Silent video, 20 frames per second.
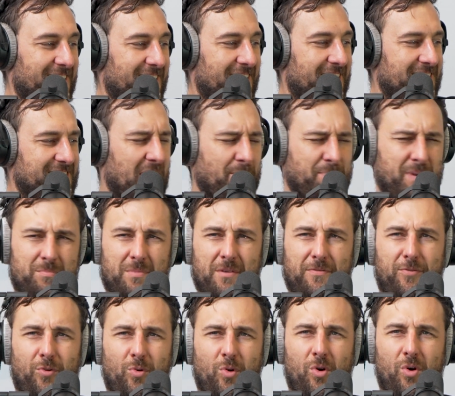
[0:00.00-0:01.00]
It's happening
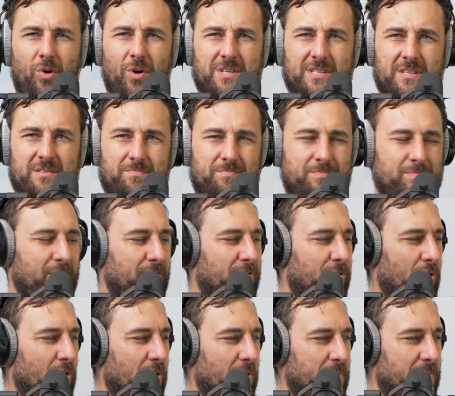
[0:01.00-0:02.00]
before. Is it
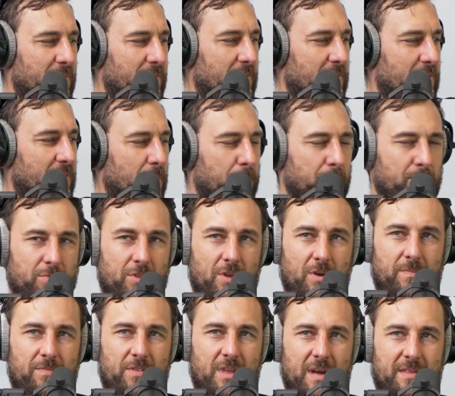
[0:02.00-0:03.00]
before
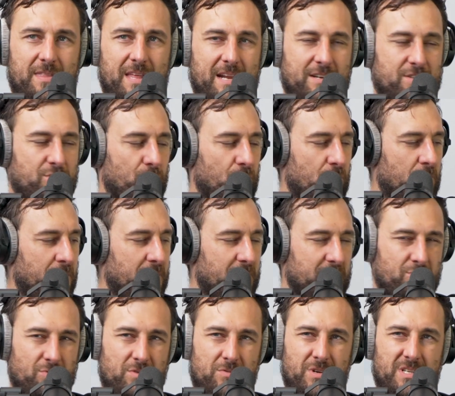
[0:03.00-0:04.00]
that tournament?
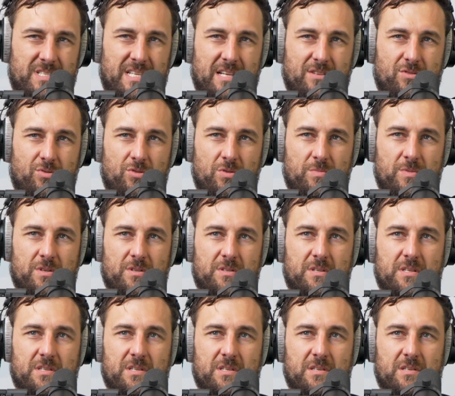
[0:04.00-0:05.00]
What is that tournament?
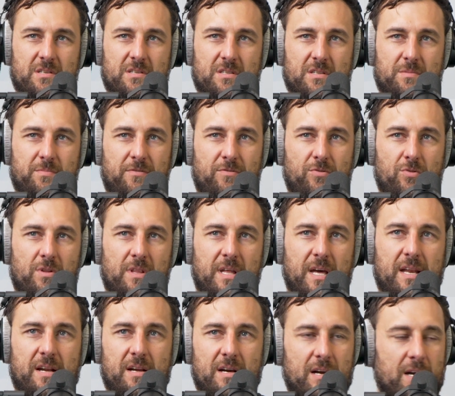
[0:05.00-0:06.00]
Is it before
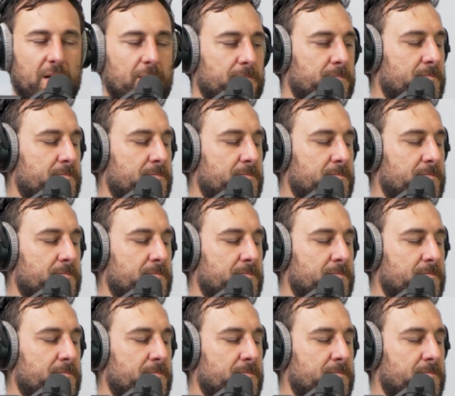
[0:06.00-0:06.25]
that?